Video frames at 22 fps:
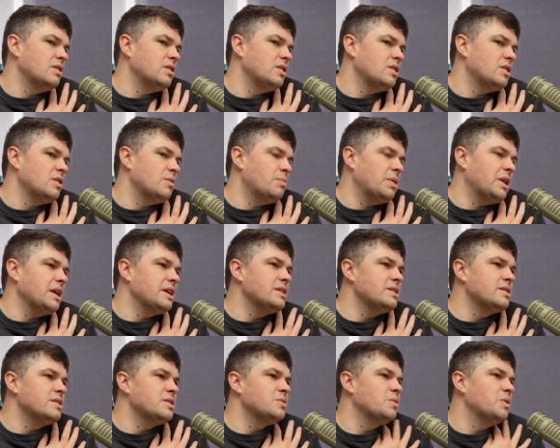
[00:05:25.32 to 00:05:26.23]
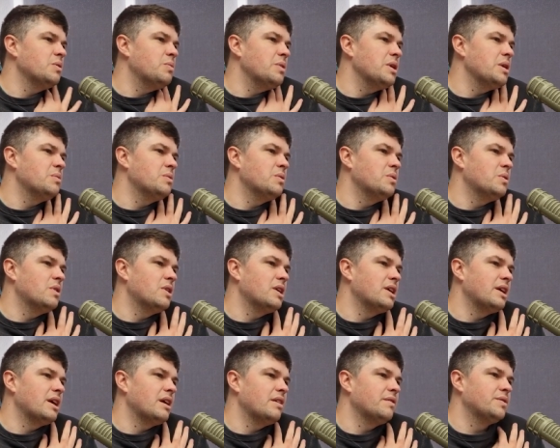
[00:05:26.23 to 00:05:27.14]
the places where people are
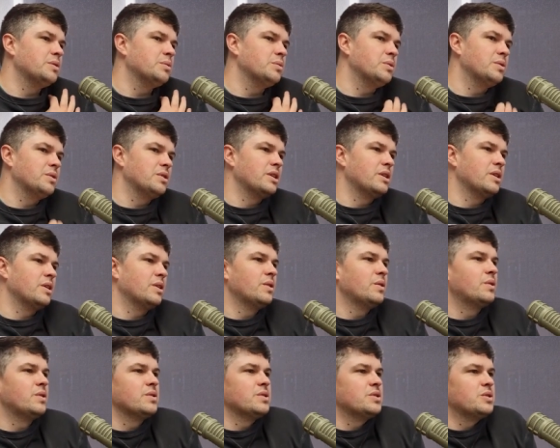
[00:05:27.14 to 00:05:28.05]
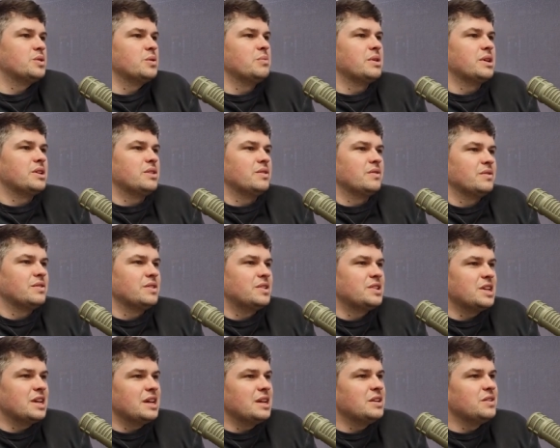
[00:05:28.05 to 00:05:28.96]
uncomfortable to go or it's too much of a
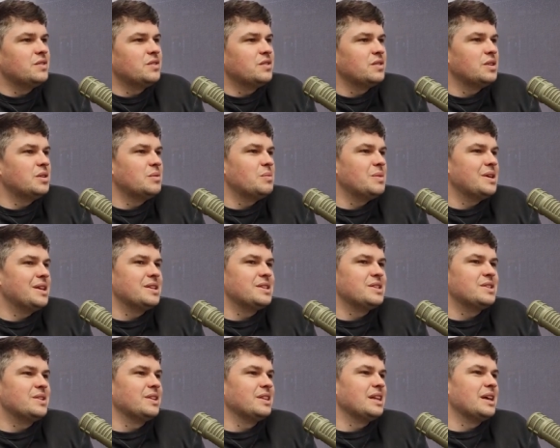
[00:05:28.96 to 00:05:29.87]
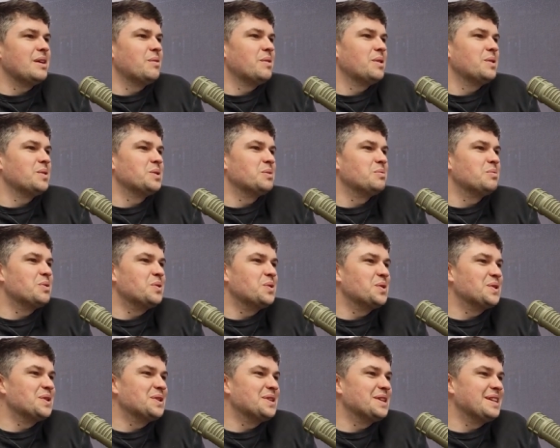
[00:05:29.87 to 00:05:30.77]
change for them and it's not that mm-hmm. well
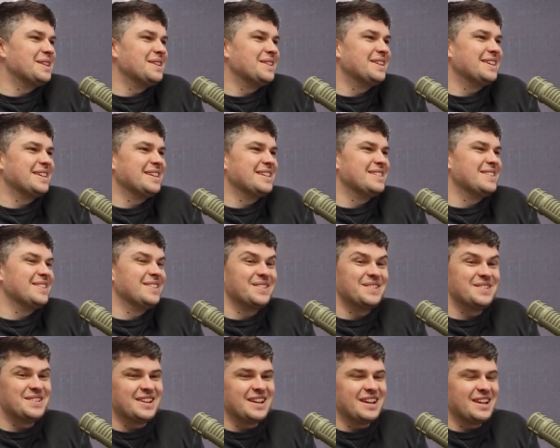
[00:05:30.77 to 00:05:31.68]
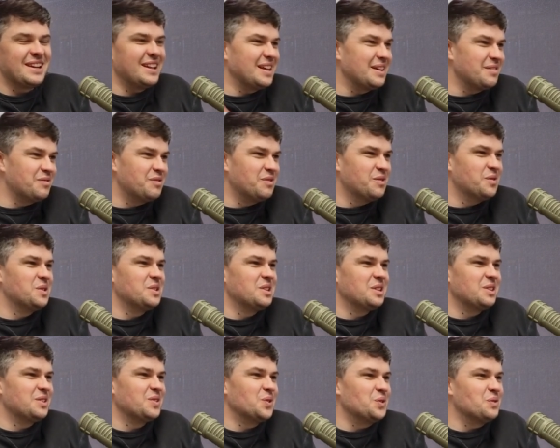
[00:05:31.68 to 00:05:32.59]
supported and you you know you're kind of like forging
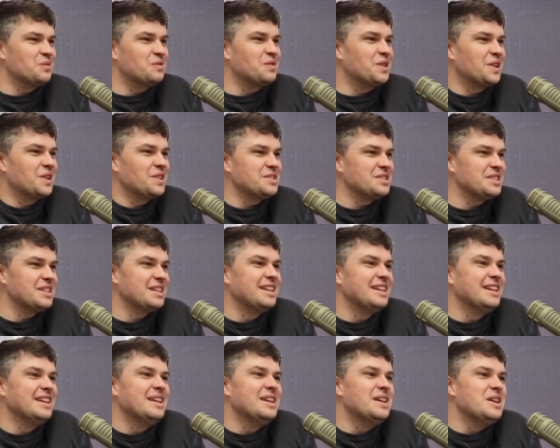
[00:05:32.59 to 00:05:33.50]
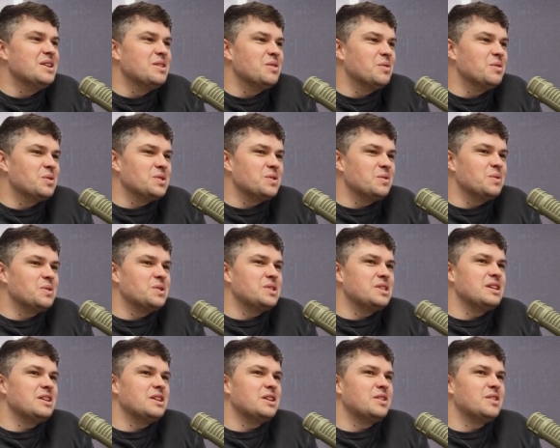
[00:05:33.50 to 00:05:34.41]
through the forest was was
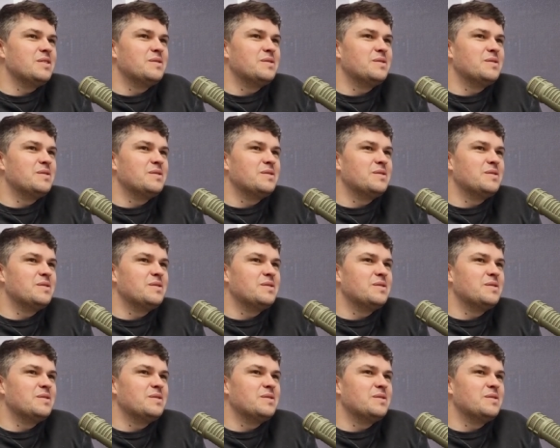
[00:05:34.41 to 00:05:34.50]
there